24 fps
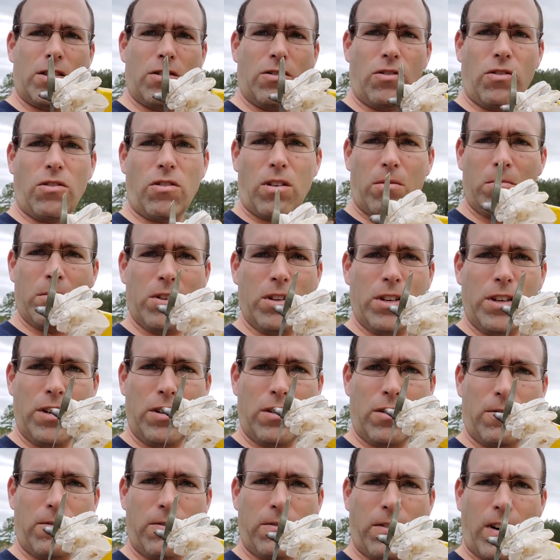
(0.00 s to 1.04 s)
Normally
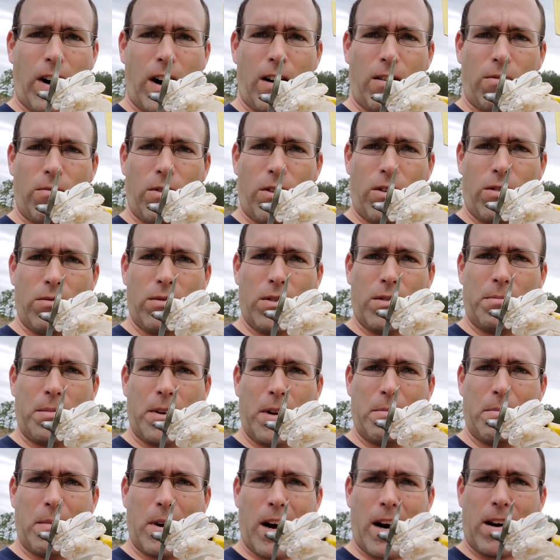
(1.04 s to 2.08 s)
your firewall would
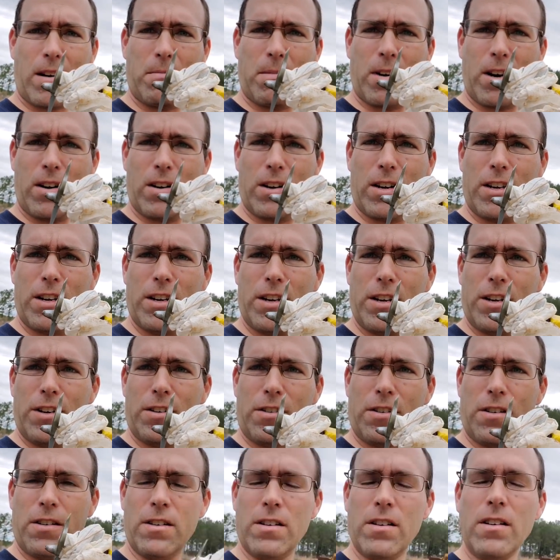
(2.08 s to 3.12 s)
be back about
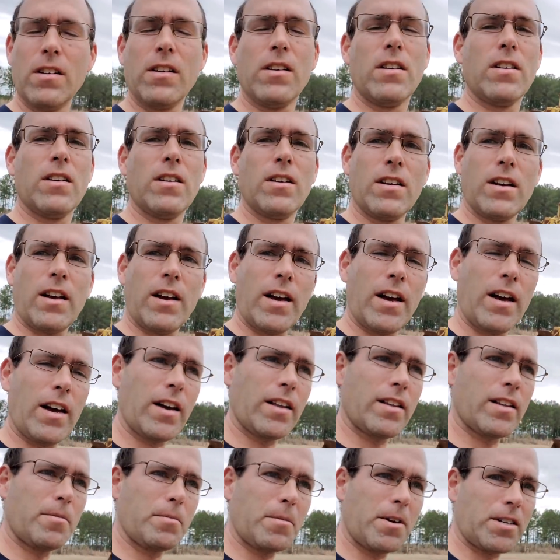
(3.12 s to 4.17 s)
here,
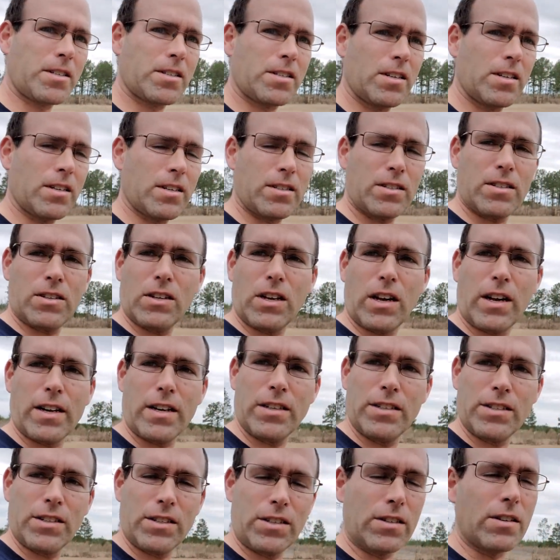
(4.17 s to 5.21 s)
and that makes things a lot
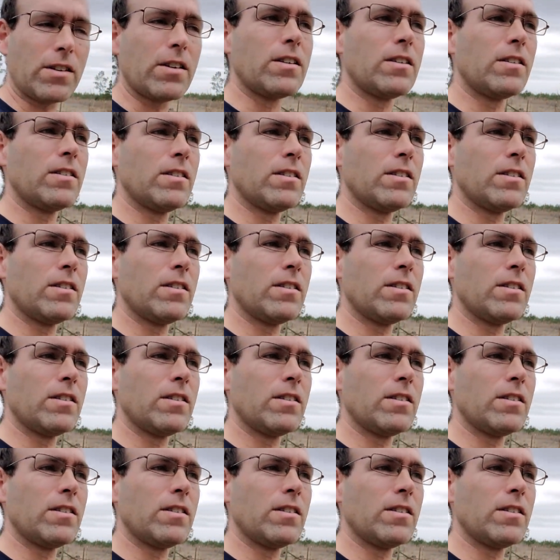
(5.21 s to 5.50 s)
easier.